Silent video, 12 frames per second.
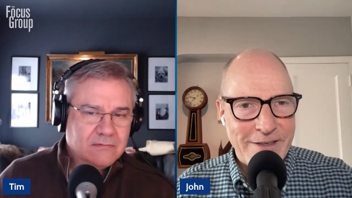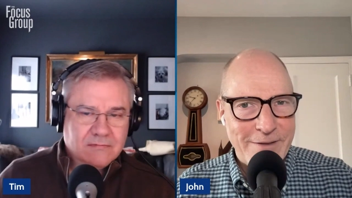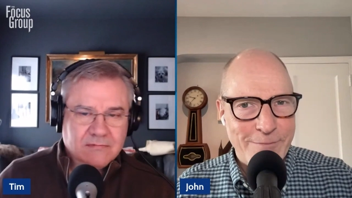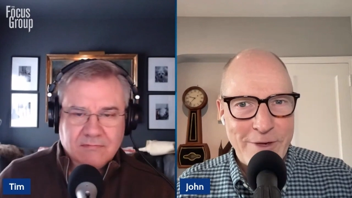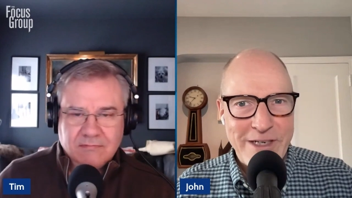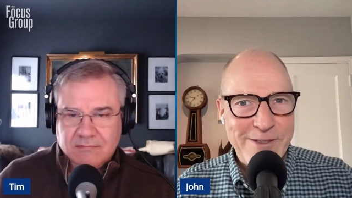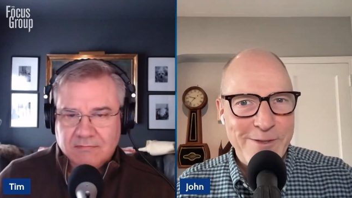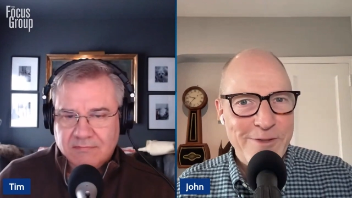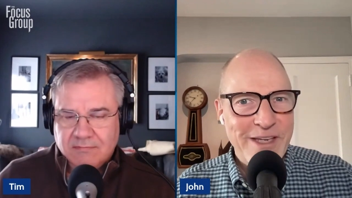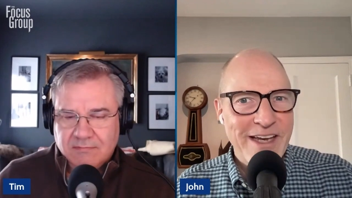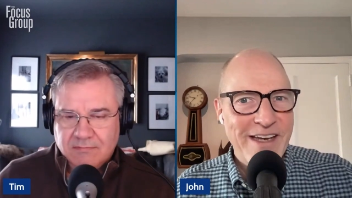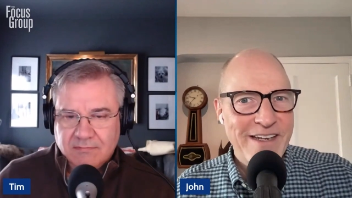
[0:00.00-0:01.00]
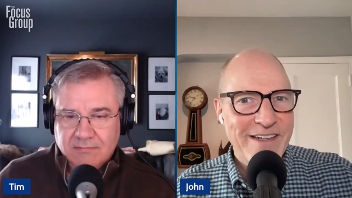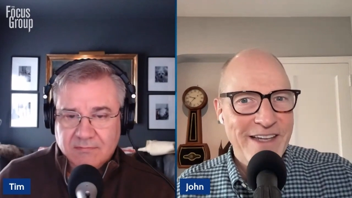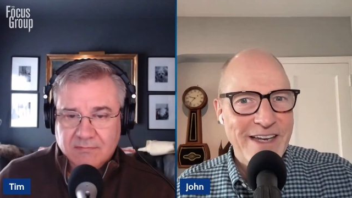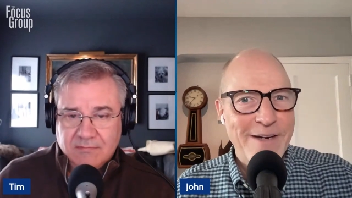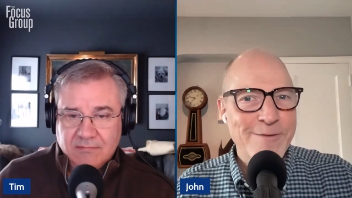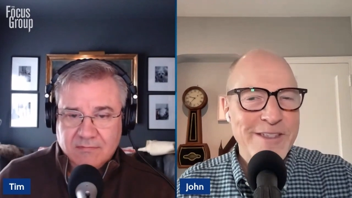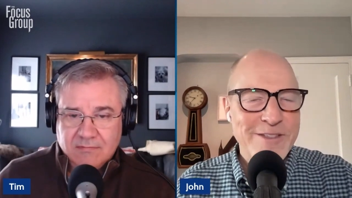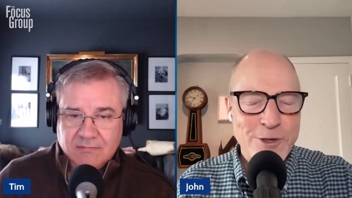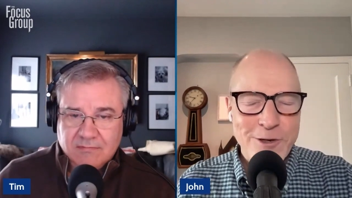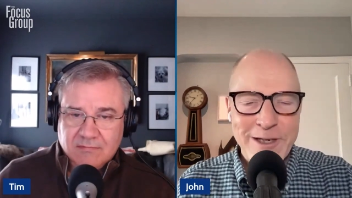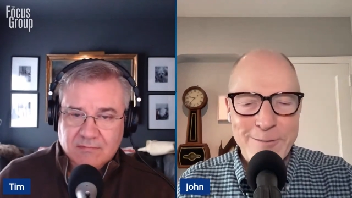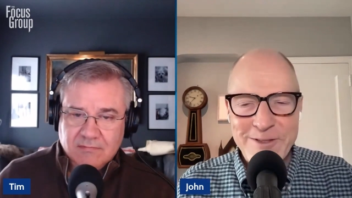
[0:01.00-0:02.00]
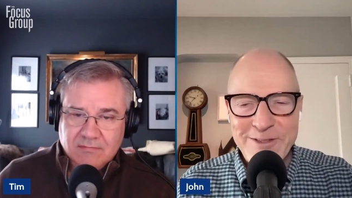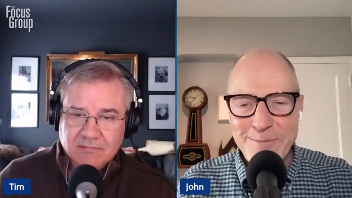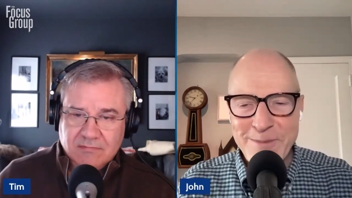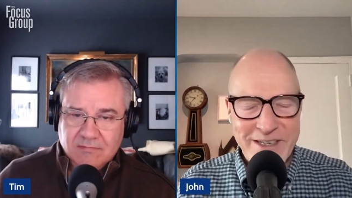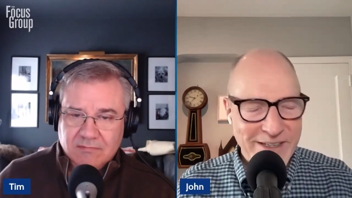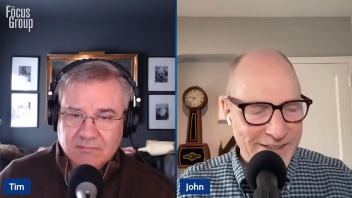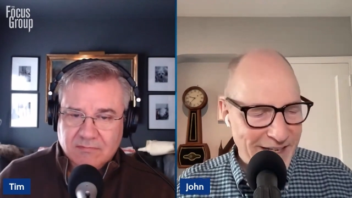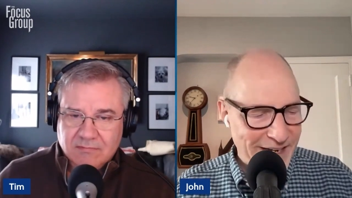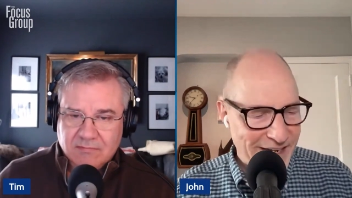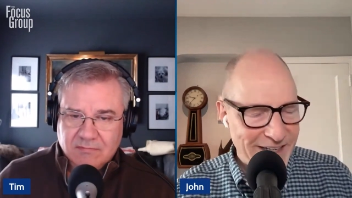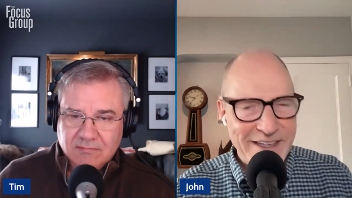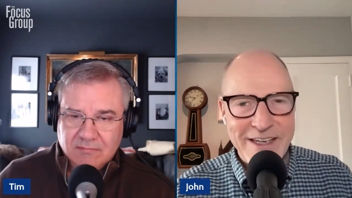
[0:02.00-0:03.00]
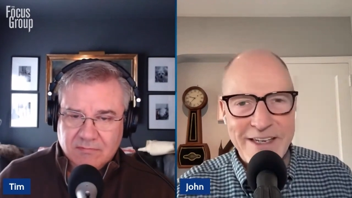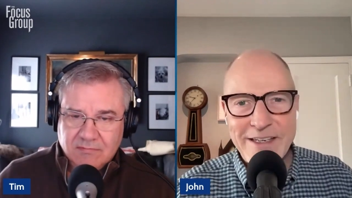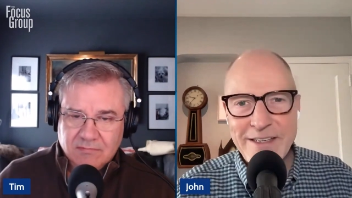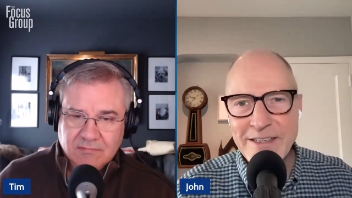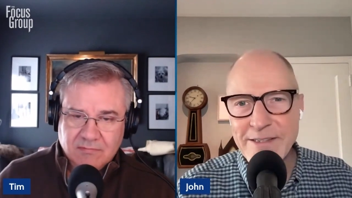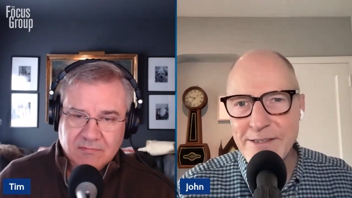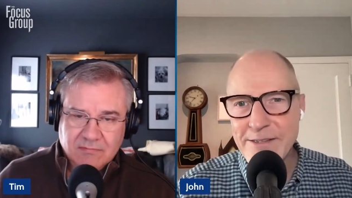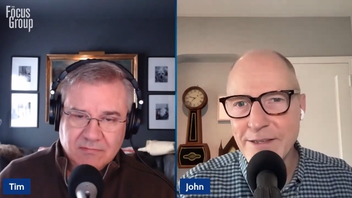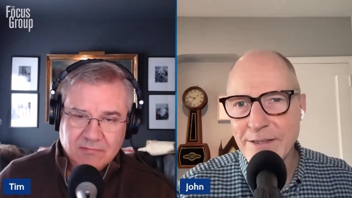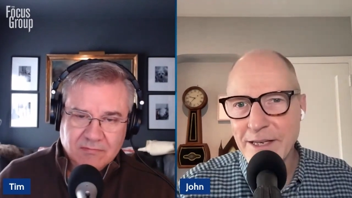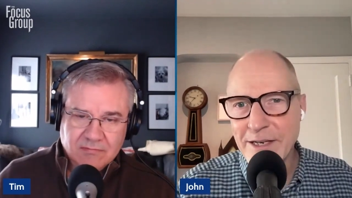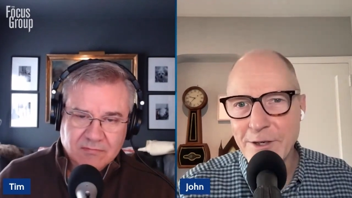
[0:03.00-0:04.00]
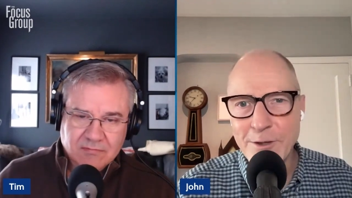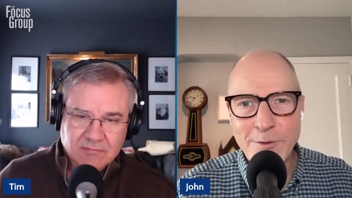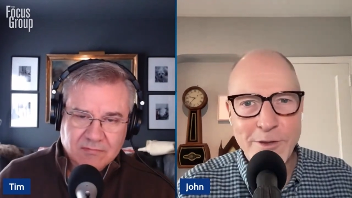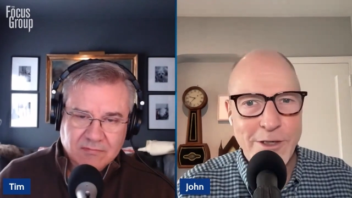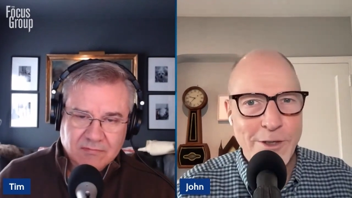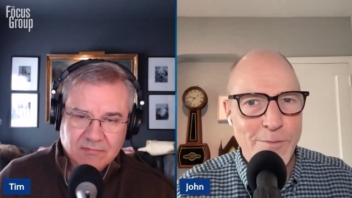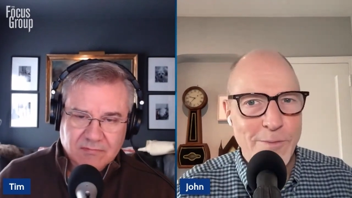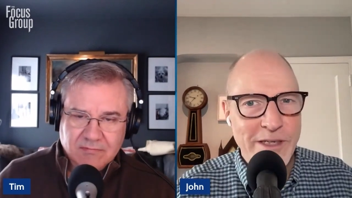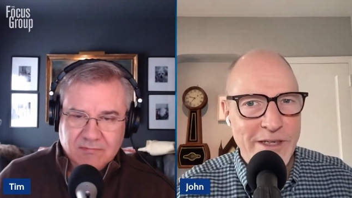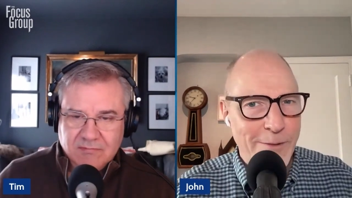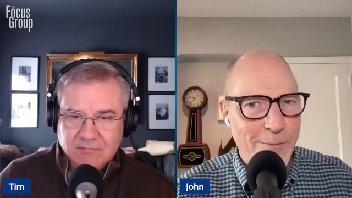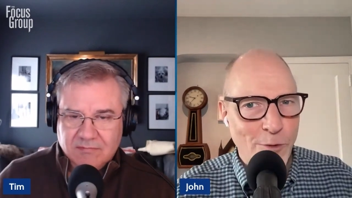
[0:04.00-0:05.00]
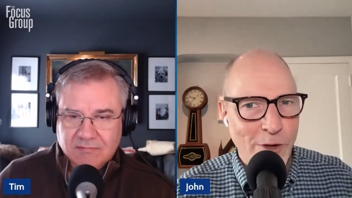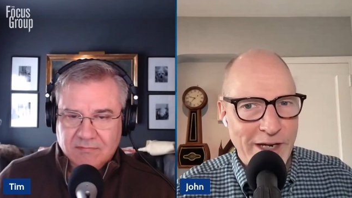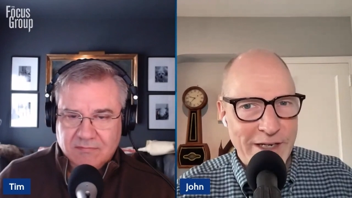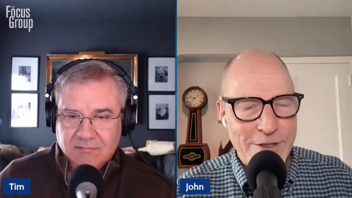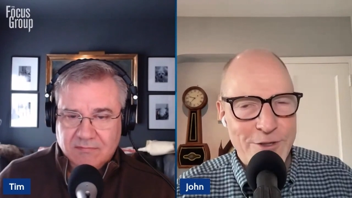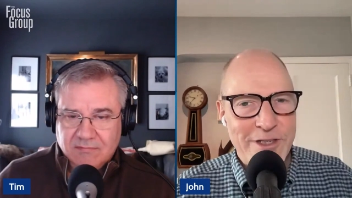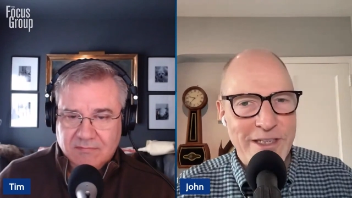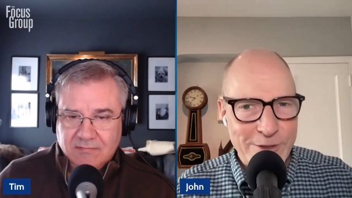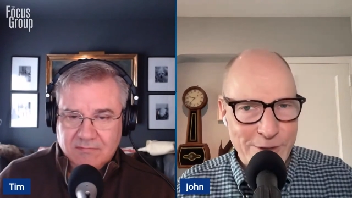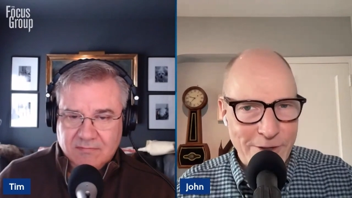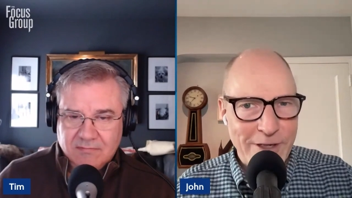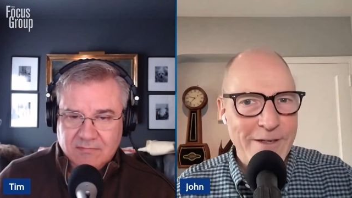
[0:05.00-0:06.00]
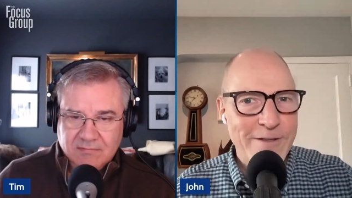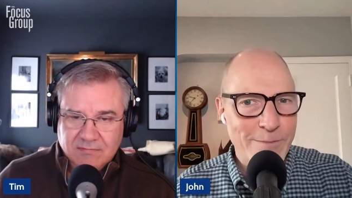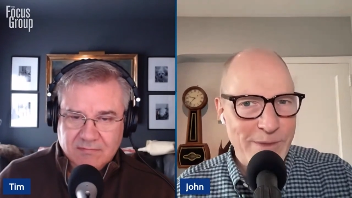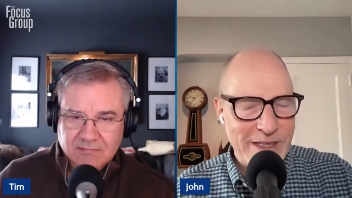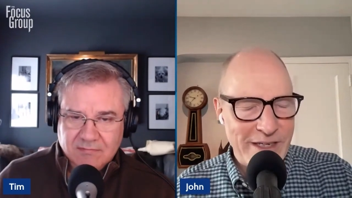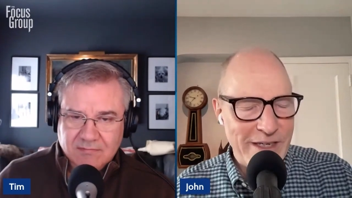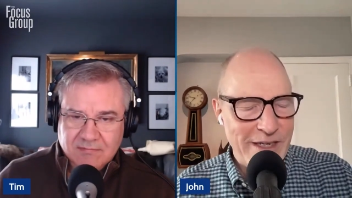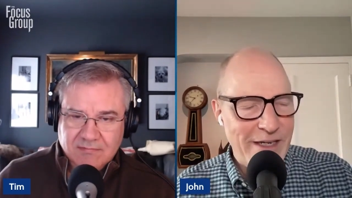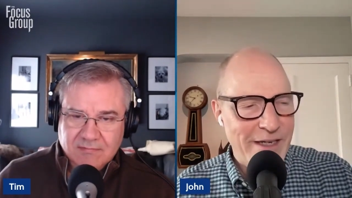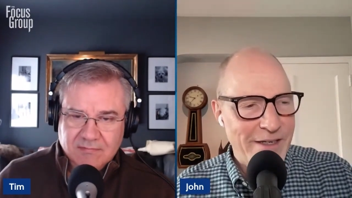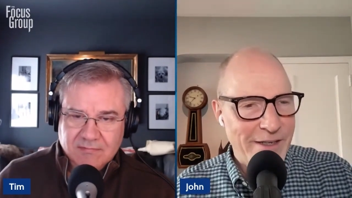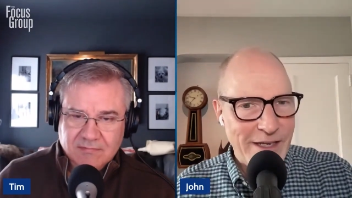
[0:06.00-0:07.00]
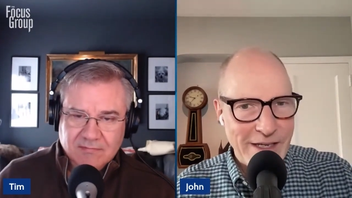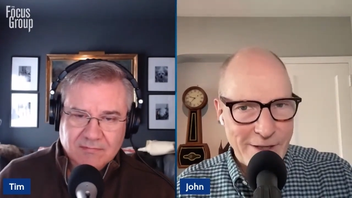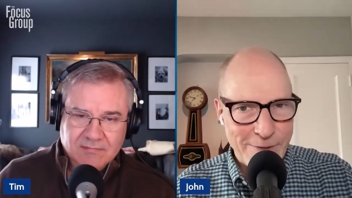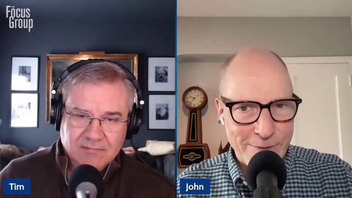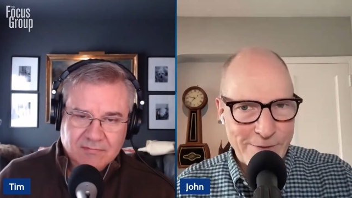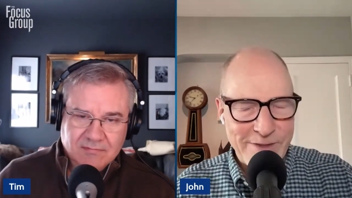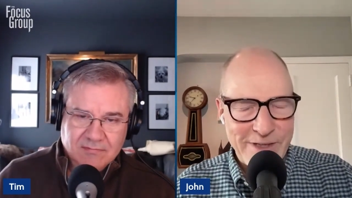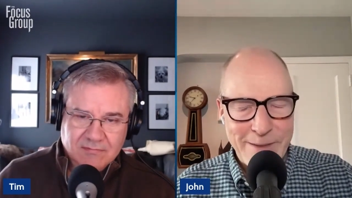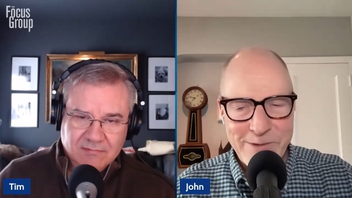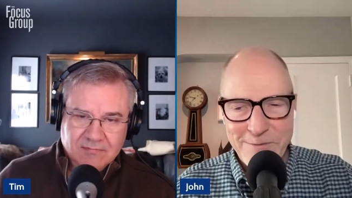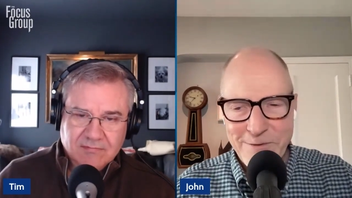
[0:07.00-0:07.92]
Speaker 1: Right? So they had, like, I was joking with Tim because they had kitten, stiletto, Cuban, and wedge, and that turned out to be heels, types of